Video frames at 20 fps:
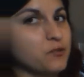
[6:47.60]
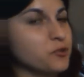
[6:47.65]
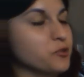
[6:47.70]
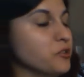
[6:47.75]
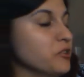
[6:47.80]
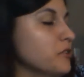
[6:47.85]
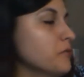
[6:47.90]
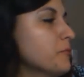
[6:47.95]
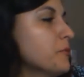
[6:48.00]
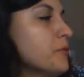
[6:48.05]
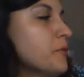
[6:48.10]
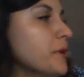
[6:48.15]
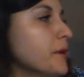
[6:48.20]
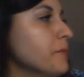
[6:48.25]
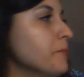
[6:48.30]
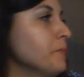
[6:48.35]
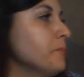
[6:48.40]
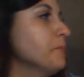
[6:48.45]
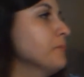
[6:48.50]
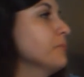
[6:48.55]
rule number
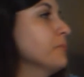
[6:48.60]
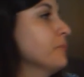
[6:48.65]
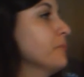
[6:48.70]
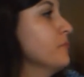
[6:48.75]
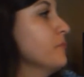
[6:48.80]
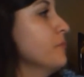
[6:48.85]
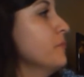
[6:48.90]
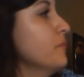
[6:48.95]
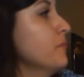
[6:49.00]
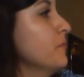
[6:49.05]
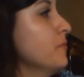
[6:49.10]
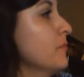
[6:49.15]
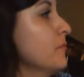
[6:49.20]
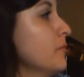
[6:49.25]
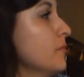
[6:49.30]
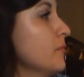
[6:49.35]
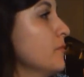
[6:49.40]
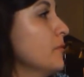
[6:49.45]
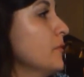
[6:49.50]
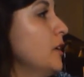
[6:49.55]
1.
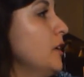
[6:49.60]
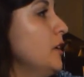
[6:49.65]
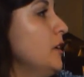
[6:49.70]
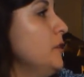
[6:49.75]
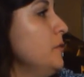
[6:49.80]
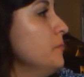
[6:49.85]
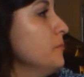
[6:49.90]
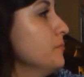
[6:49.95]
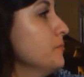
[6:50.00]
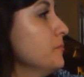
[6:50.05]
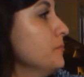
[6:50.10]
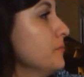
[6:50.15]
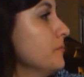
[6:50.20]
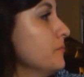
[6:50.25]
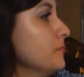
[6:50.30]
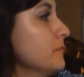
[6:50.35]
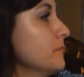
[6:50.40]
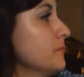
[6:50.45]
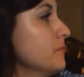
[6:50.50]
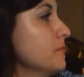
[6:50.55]
Oh,
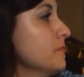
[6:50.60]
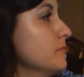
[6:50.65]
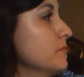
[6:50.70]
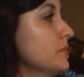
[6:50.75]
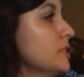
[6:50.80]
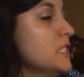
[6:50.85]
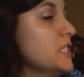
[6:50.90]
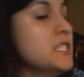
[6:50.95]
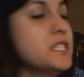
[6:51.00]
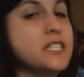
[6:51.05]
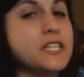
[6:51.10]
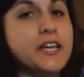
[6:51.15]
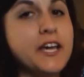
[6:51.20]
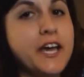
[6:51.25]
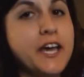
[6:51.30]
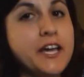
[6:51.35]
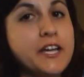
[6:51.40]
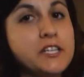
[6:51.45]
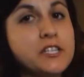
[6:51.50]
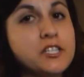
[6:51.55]

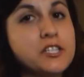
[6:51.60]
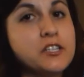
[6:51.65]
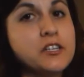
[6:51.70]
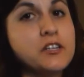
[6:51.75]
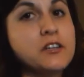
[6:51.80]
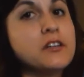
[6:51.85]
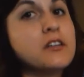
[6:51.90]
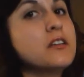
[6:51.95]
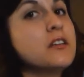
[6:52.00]
CH.